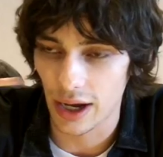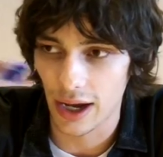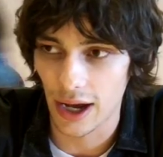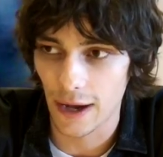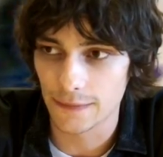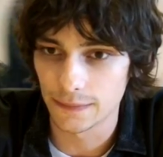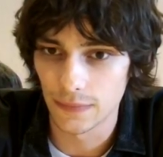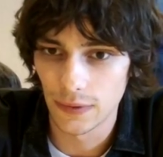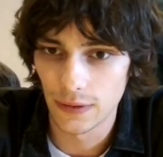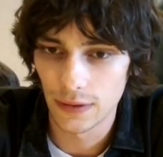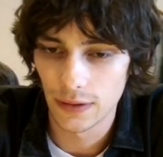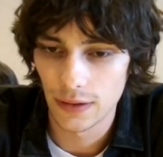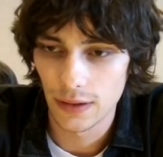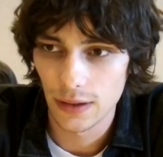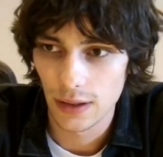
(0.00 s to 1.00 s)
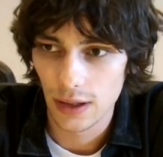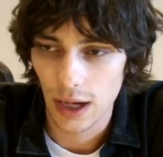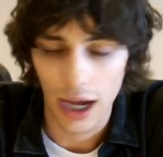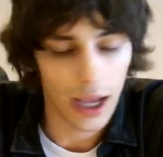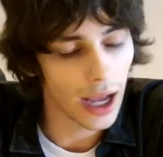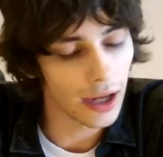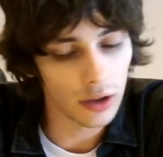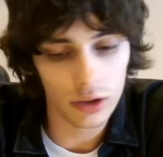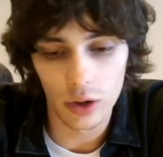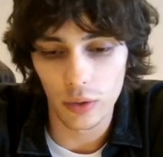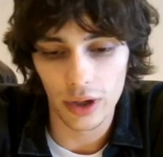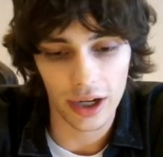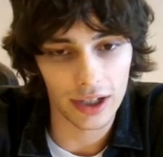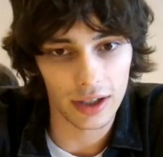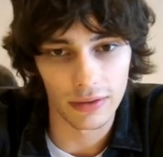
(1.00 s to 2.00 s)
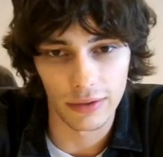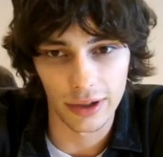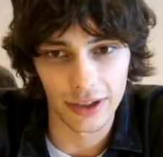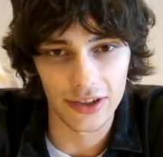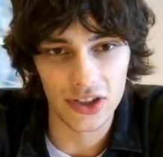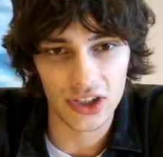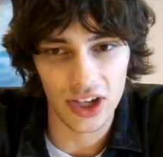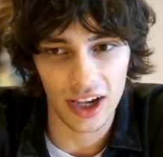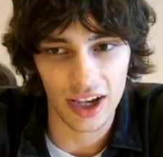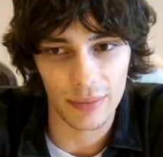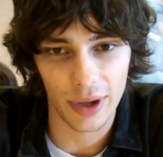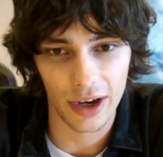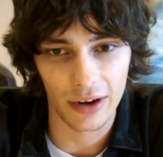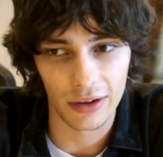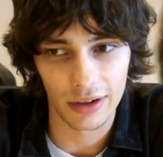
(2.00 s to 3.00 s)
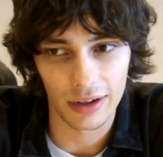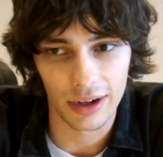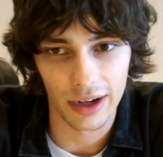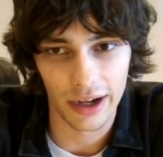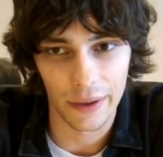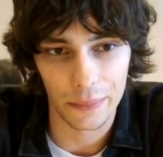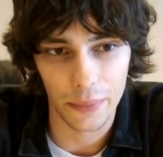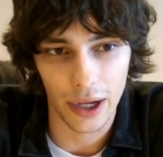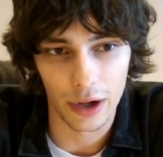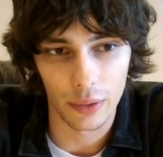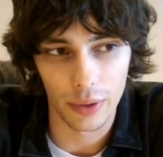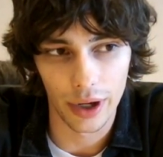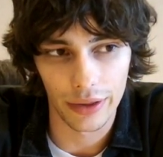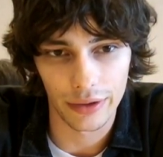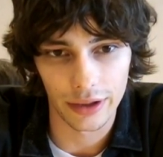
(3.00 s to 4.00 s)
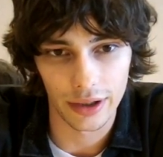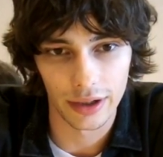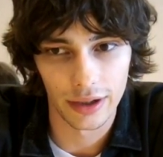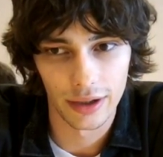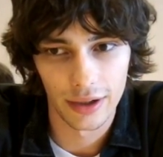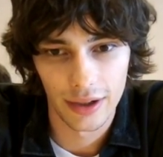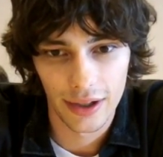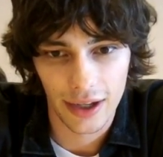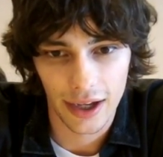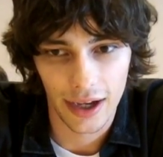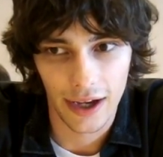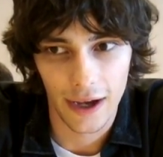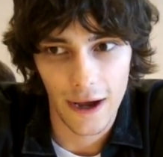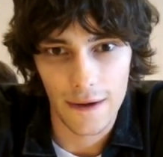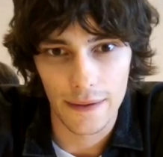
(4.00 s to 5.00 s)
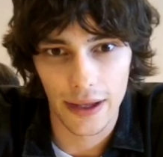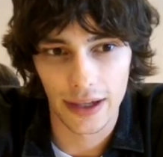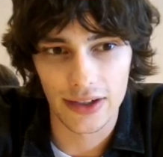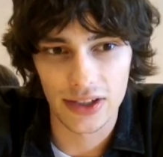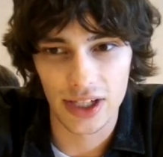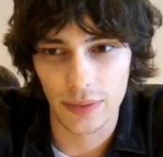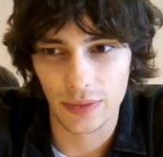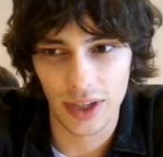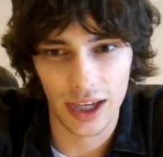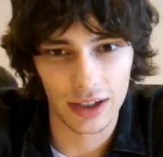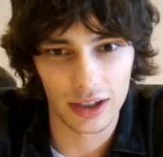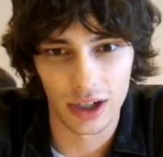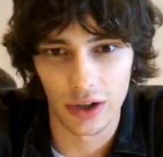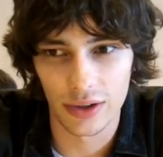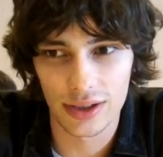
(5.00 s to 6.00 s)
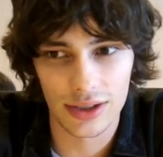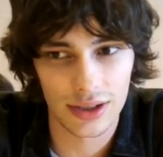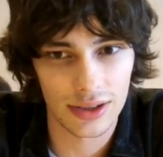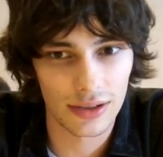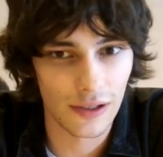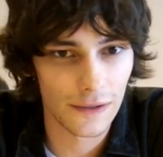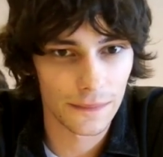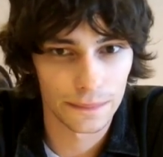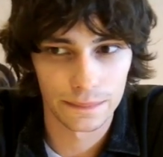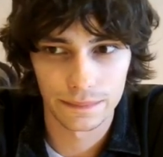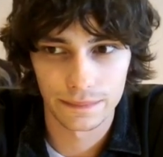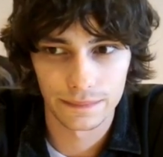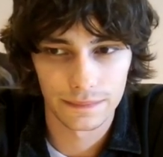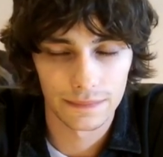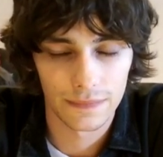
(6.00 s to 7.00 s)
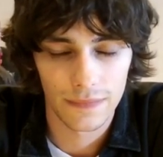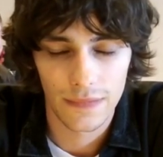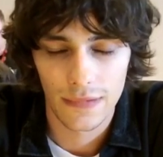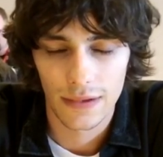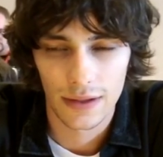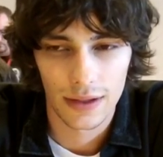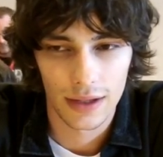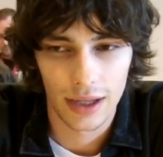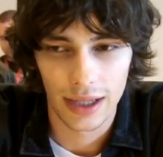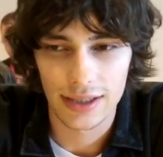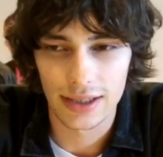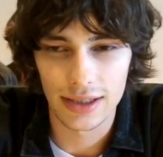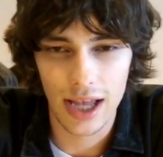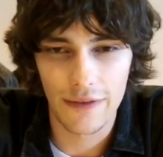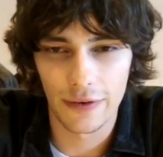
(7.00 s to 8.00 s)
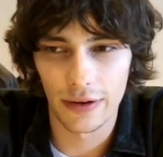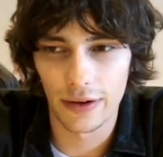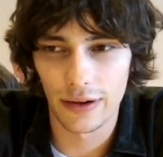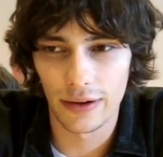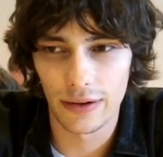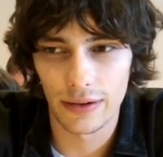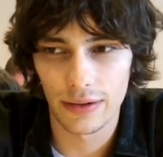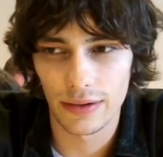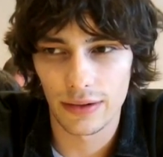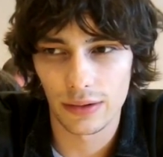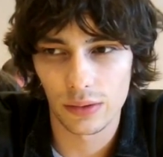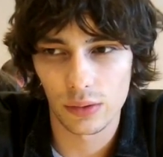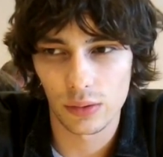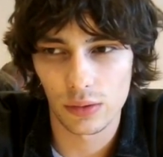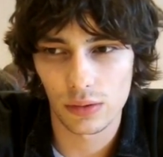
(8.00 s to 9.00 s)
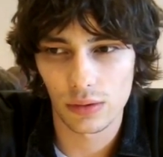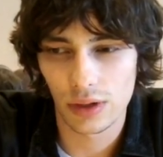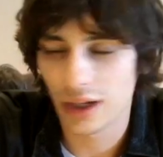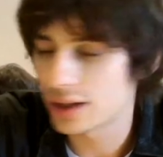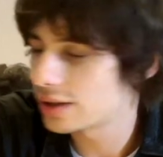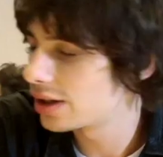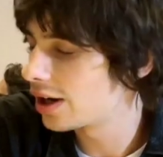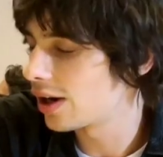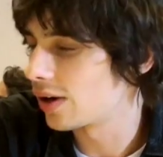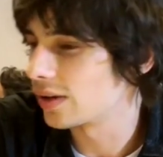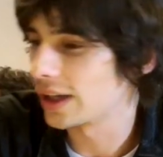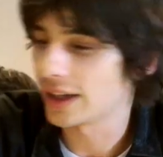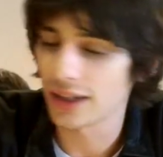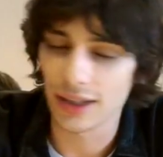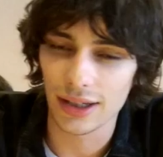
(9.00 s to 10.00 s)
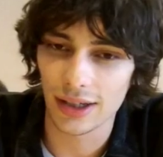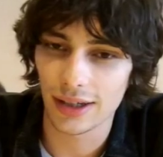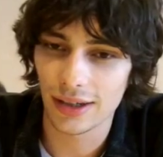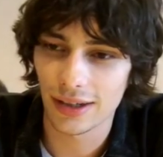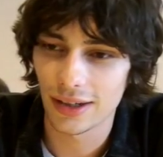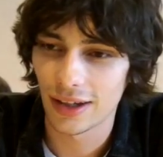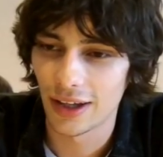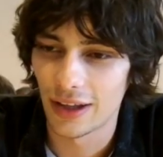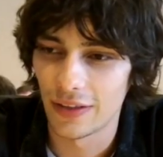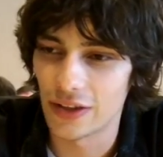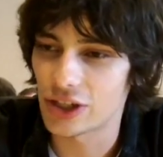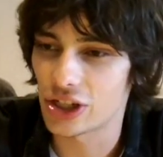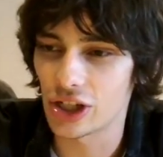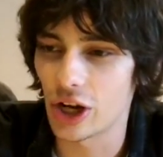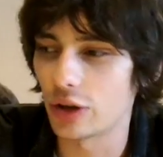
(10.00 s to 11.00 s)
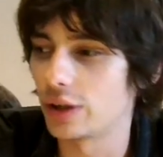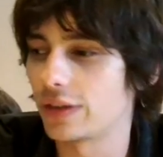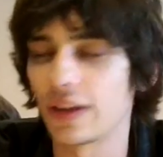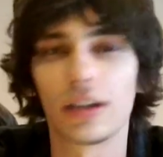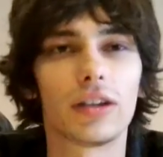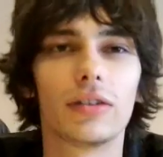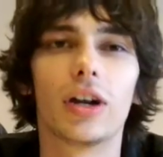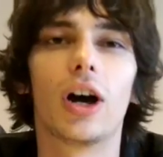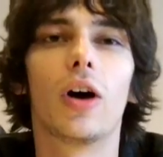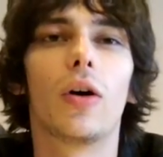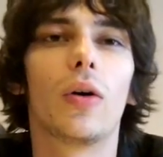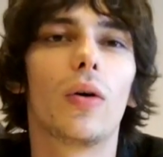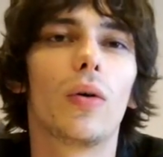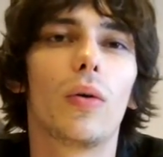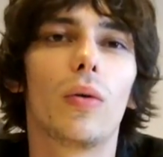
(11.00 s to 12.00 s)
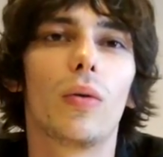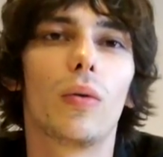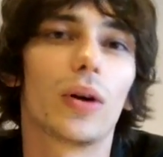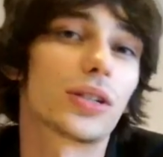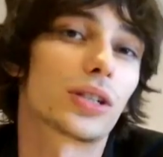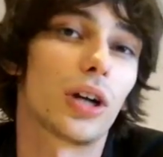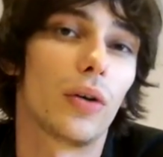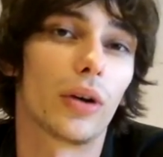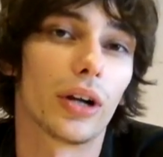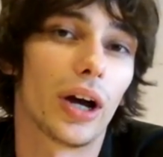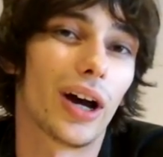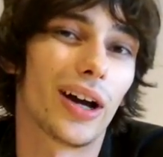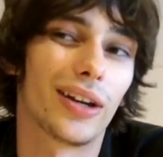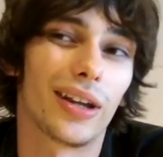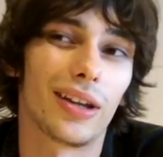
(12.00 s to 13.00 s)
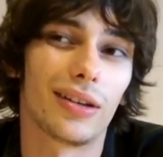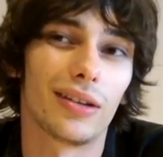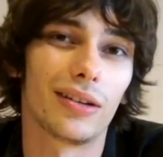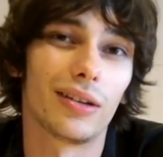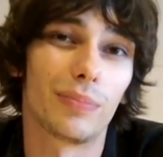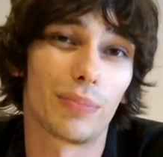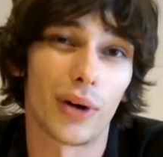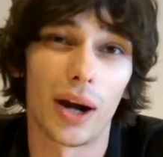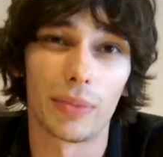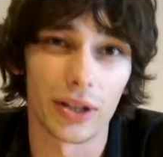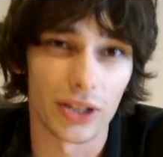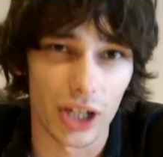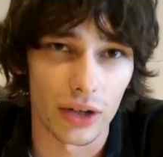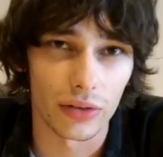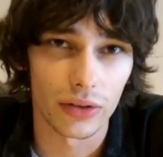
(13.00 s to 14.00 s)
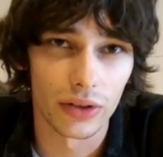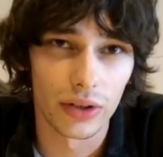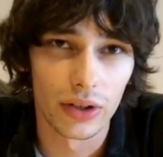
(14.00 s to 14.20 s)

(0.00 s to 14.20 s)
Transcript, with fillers: Um, I, I, don't know what I can really say about uh, Mount Weather, uh, except that, you know, it's it's never, I don't know, like this show. You think you know what's going on, and you probably don't.